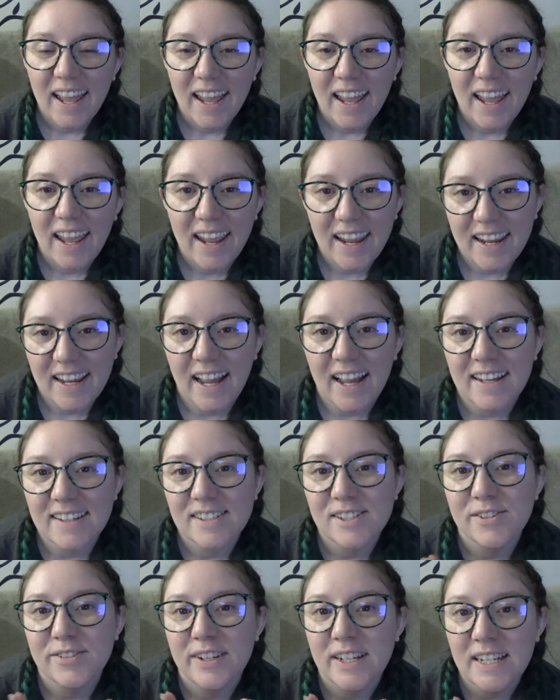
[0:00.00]
Hey guys,
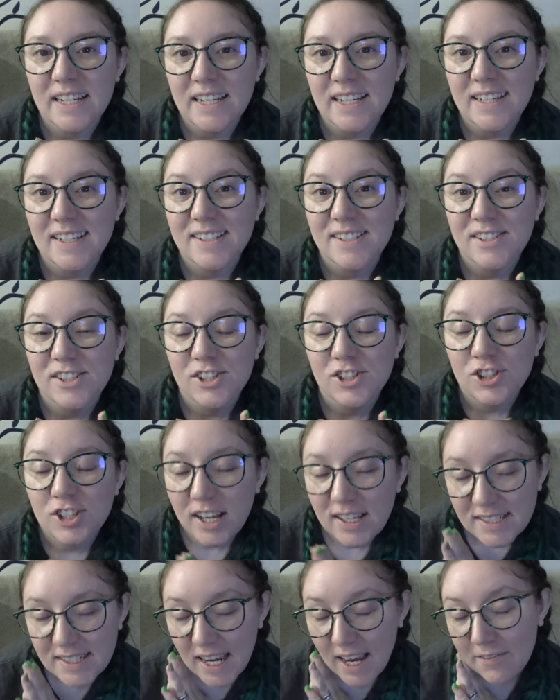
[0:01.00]
so it is
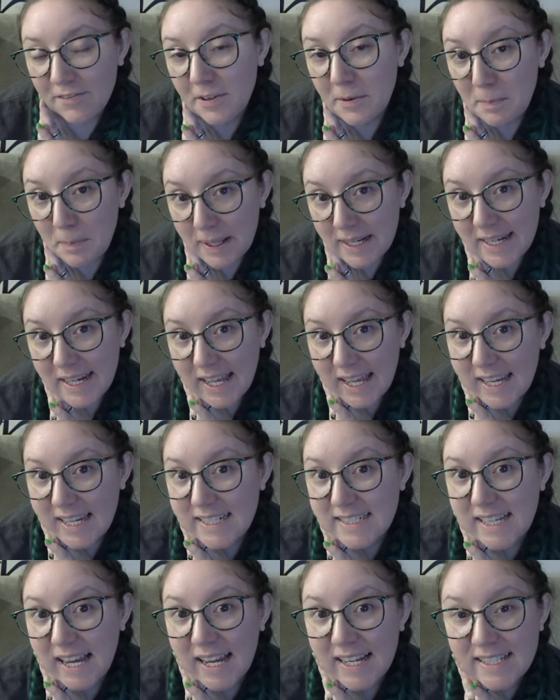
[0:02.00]
just after
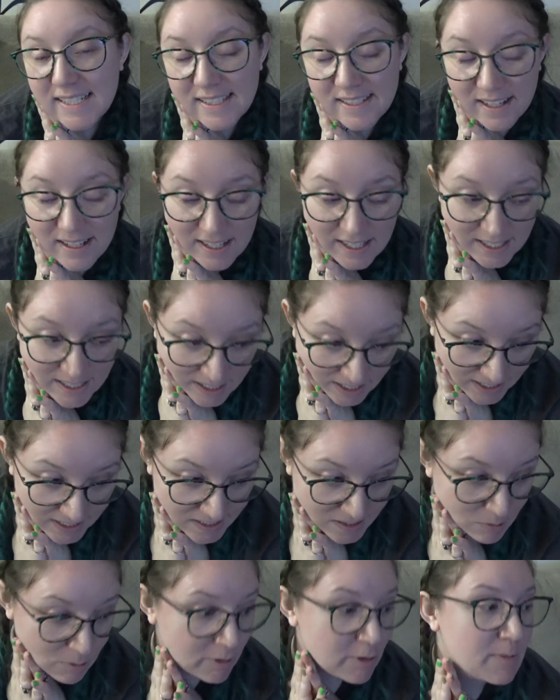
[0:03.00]
midnight on Sunday
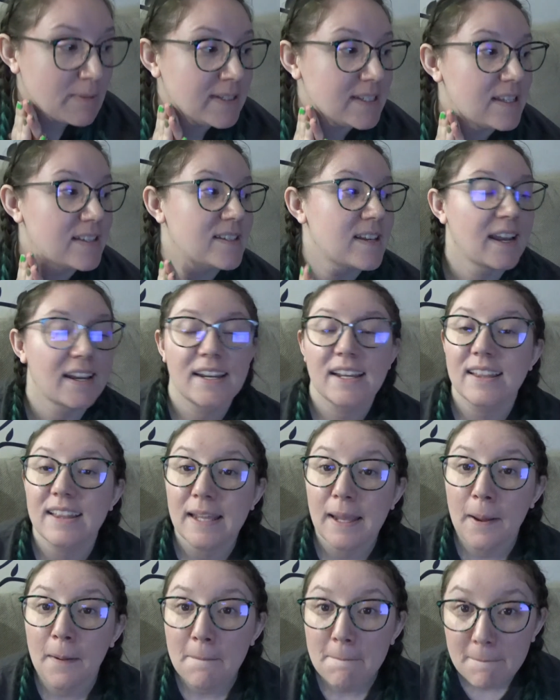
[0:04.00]
night, which means it's
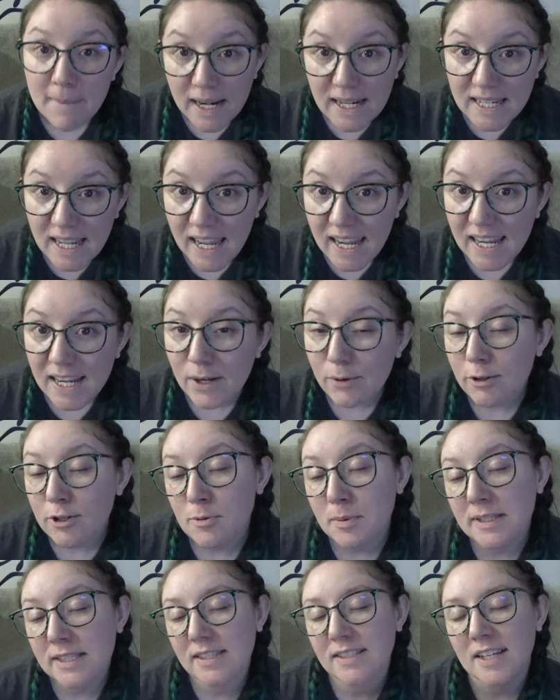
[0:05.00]
technically Monday,
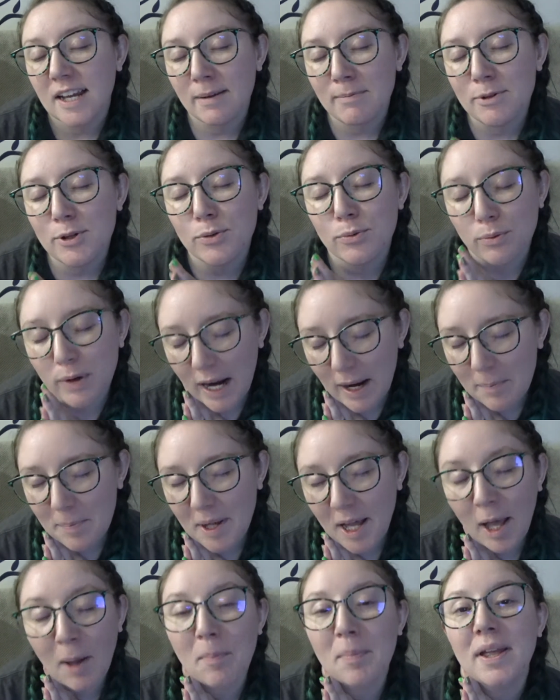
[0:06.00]
which means it's time to wrap
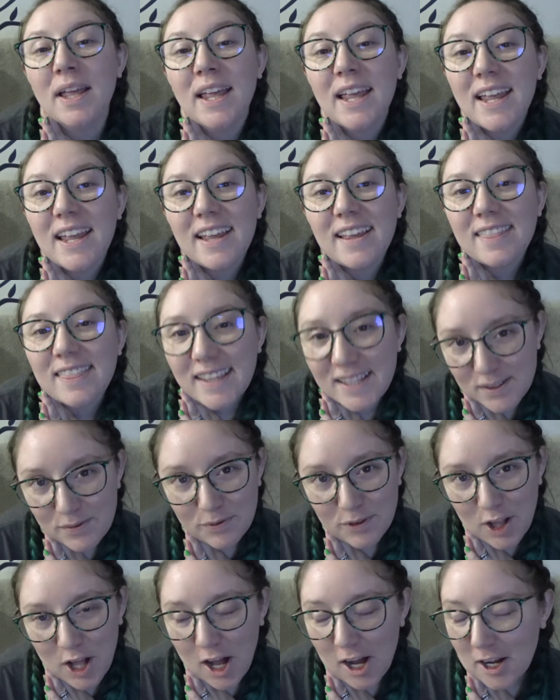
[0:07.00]
up this
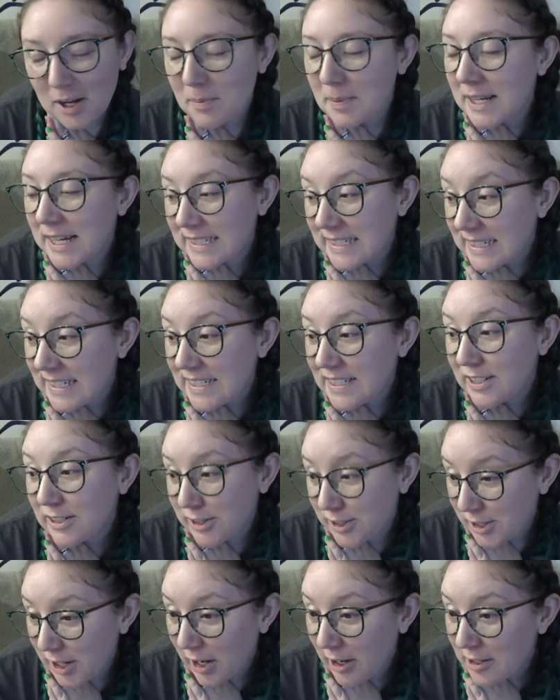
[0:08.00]
vlog because I need to
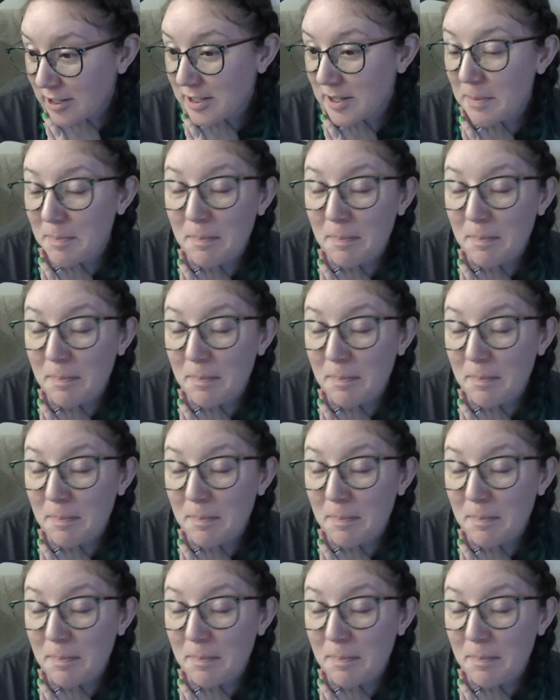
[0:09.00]
start